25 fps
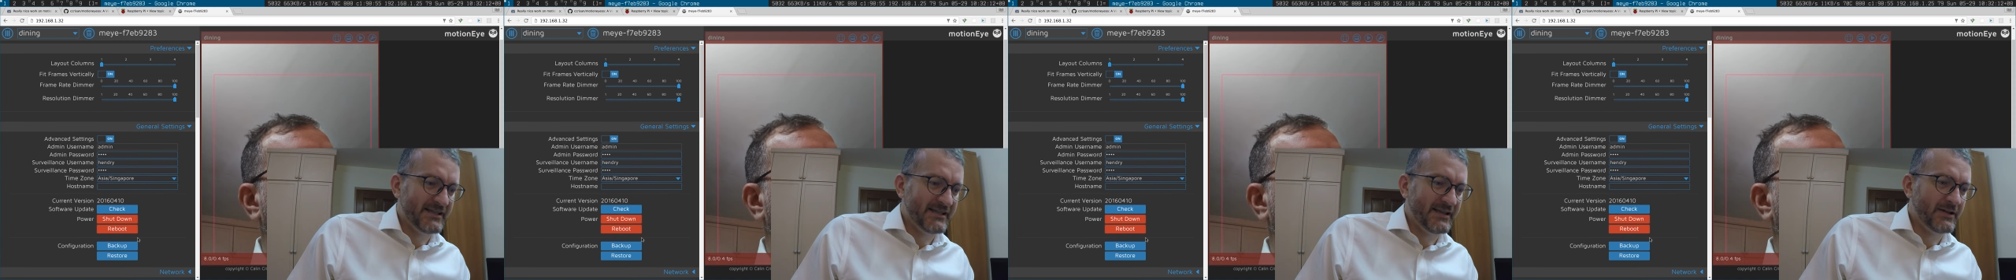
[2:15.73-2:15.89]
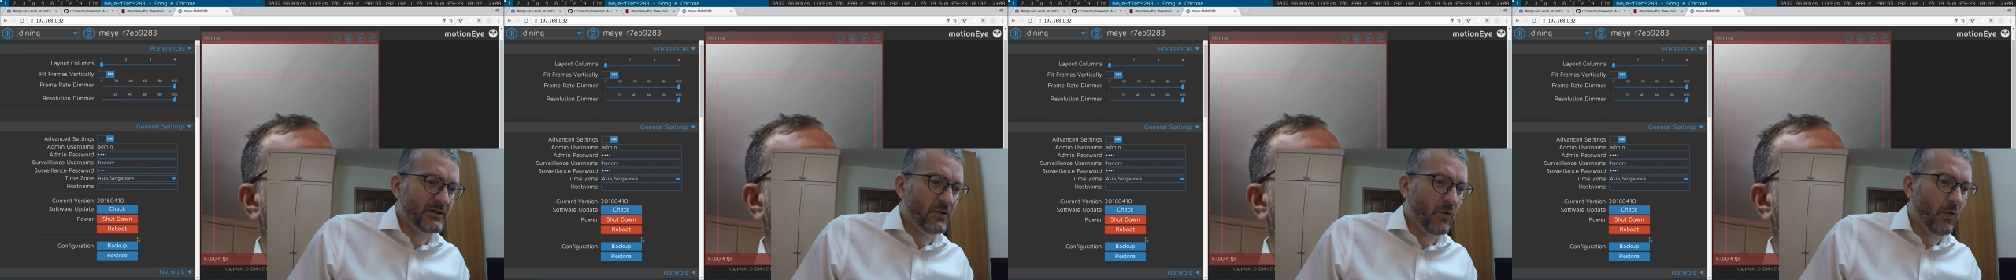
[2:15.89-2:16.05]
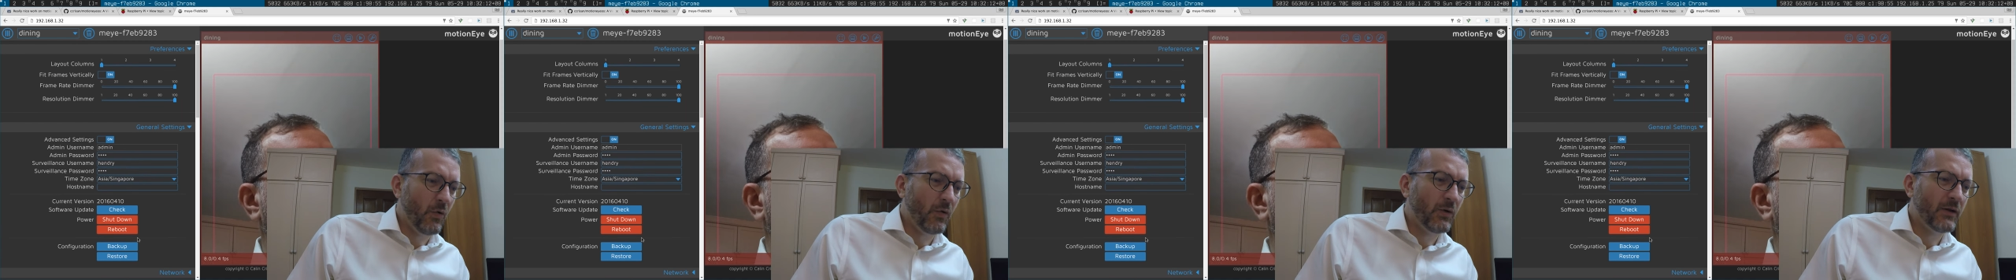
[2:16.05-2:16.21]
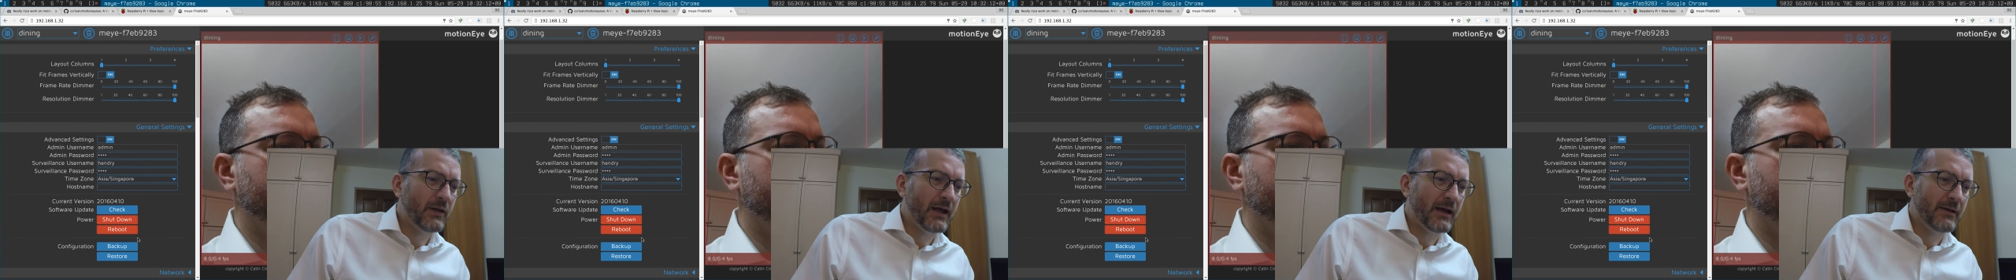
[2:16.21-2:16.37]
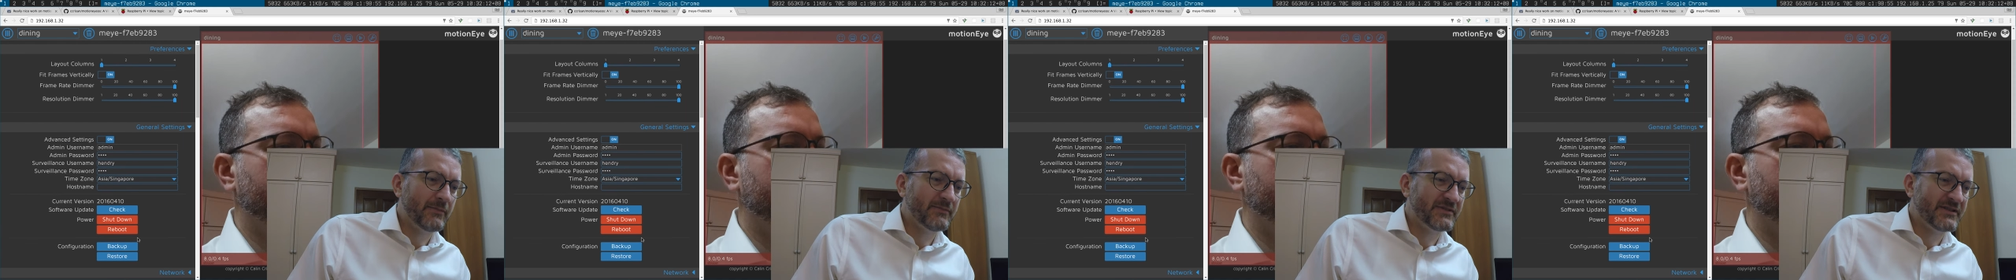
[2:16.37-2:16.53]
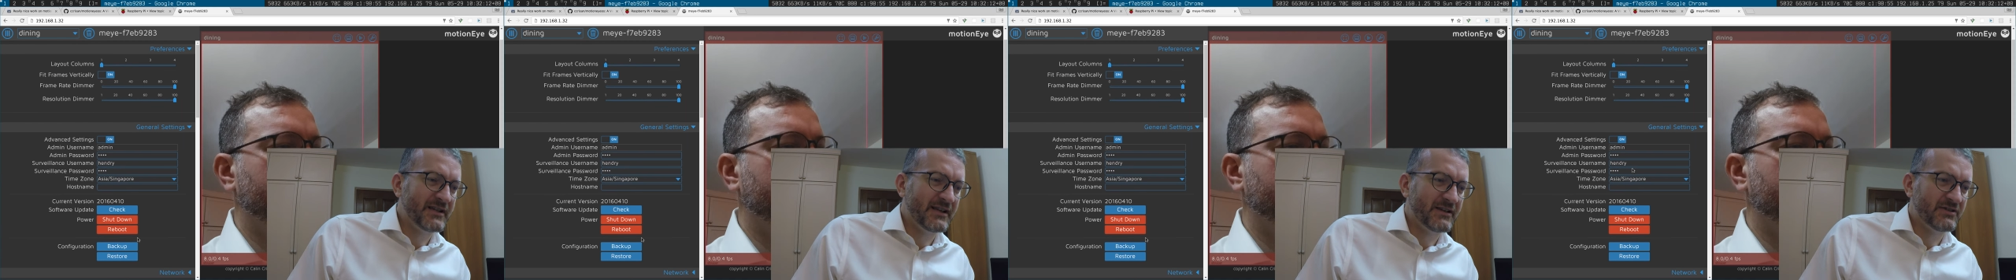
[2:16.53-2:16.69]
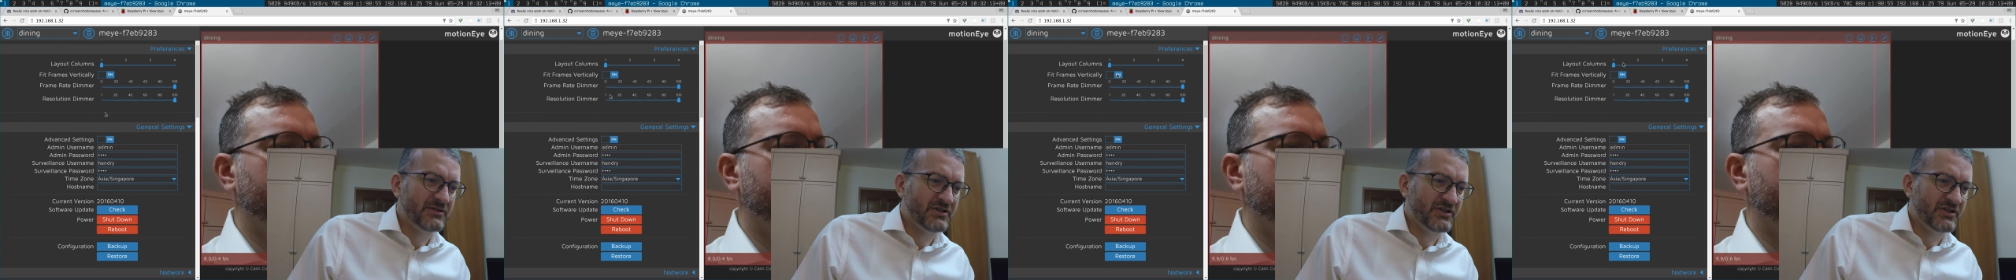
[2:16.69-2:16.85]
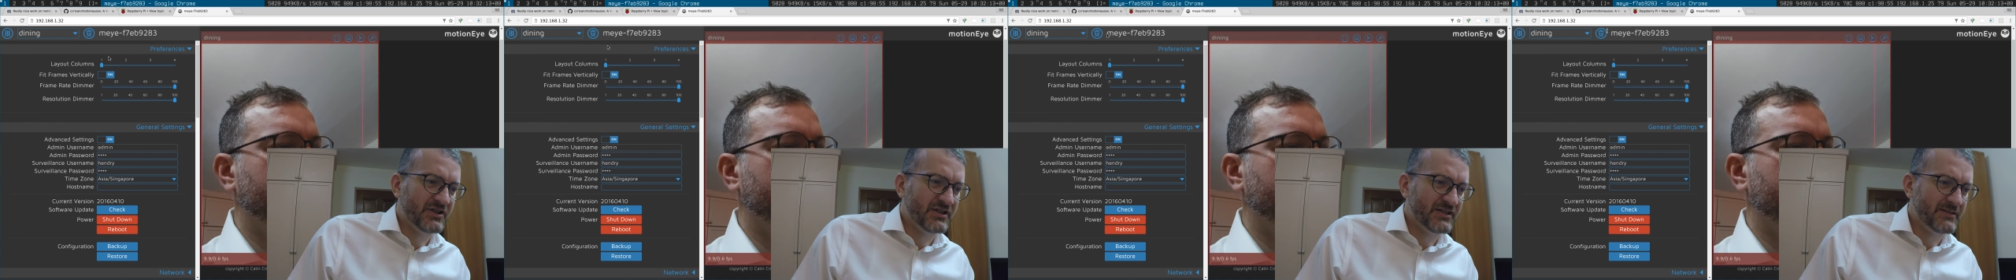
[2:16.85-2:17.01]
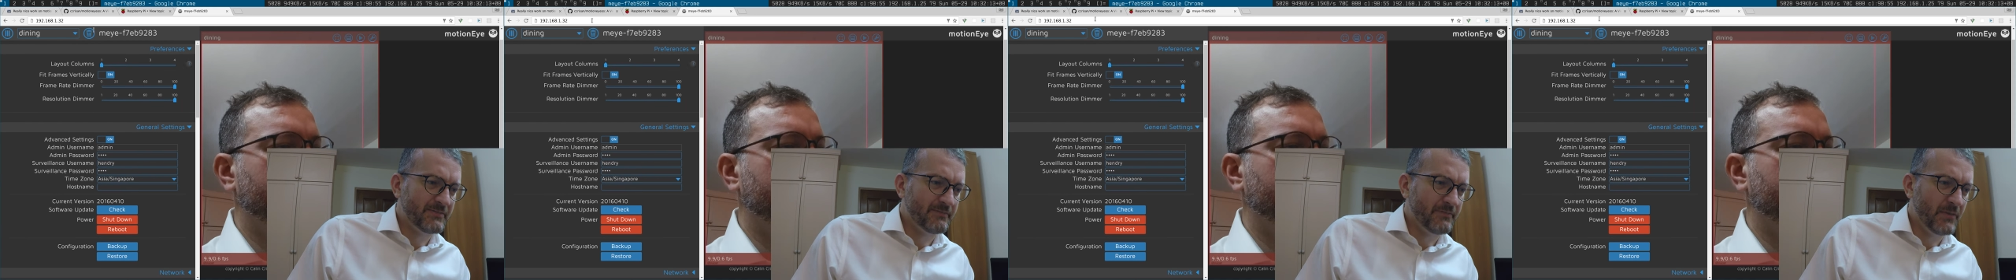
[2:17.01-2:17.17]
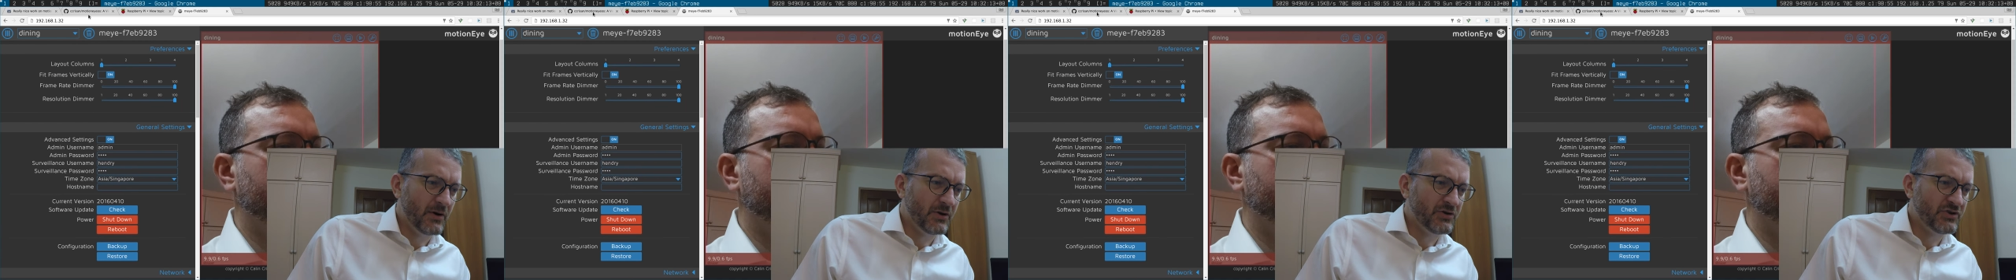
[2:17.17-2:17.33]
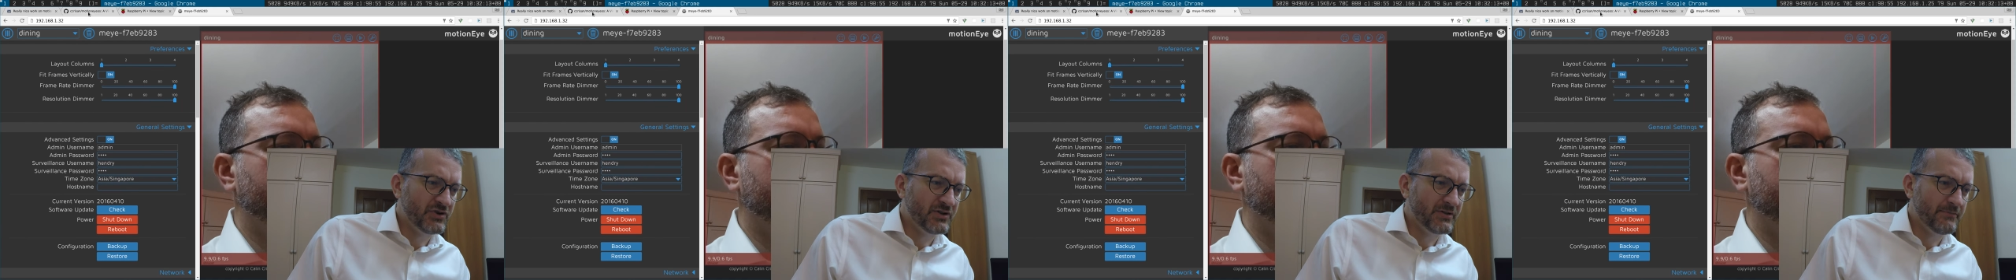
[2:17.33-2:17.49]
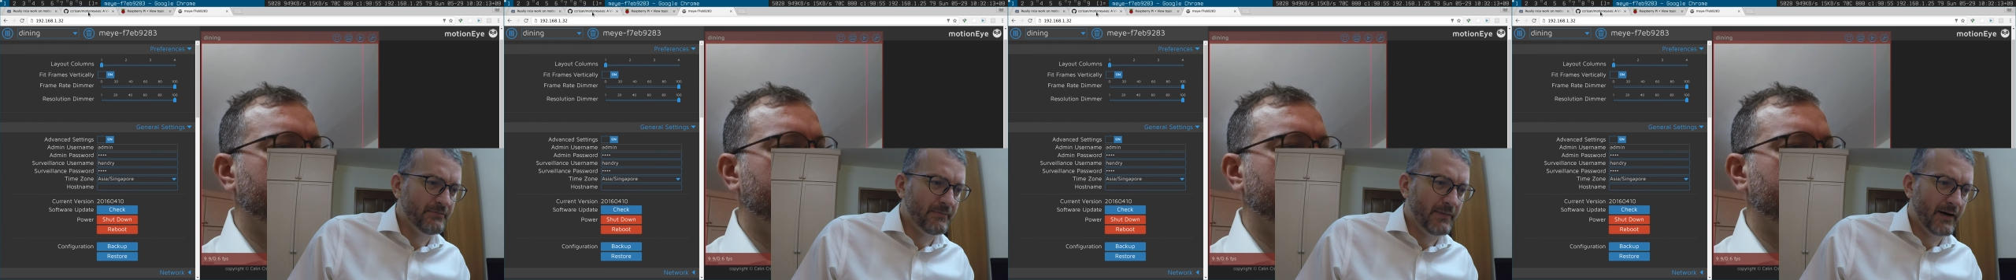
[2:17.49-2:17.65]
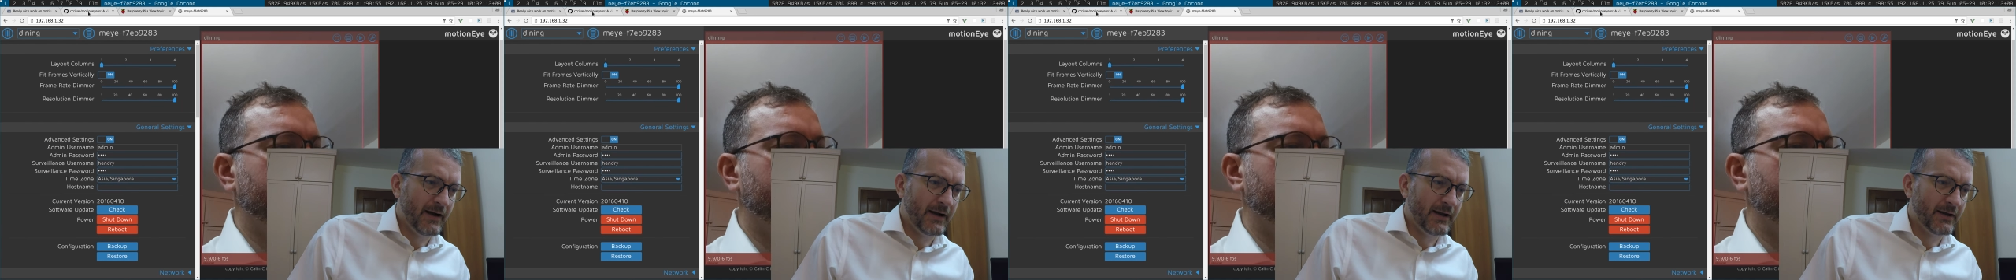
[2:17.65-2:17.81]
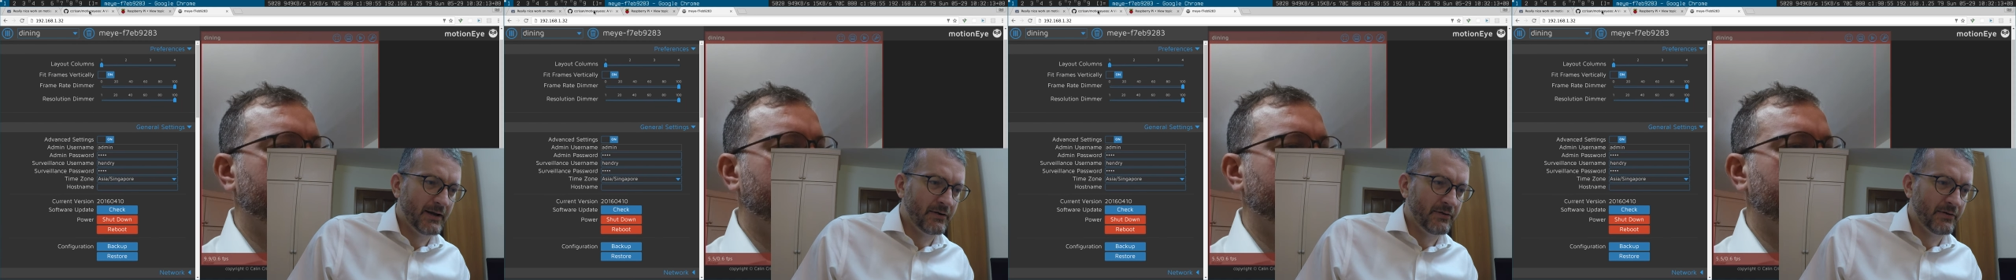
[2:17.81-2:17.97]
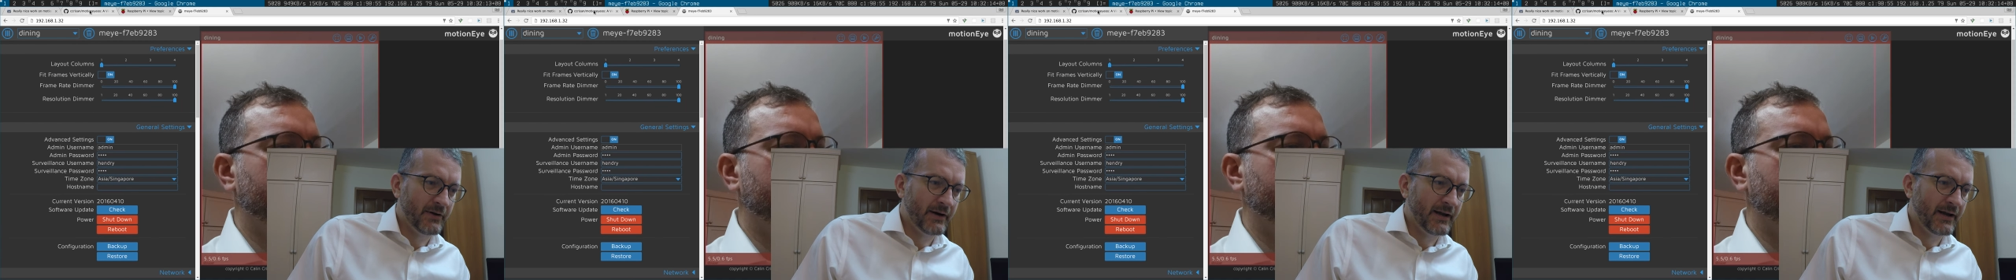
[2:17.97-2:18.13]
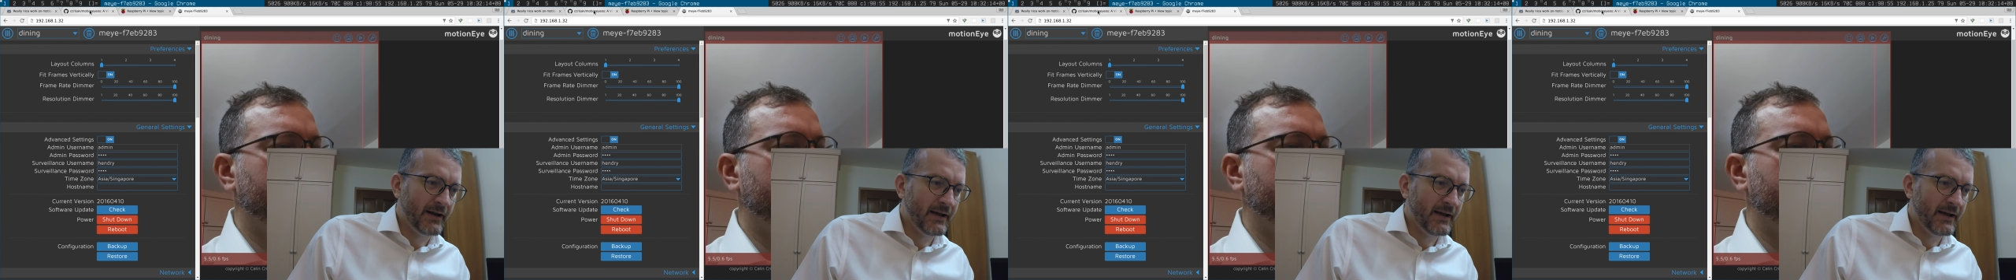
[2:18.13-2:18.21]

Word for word: and it all comes down to this motion binary.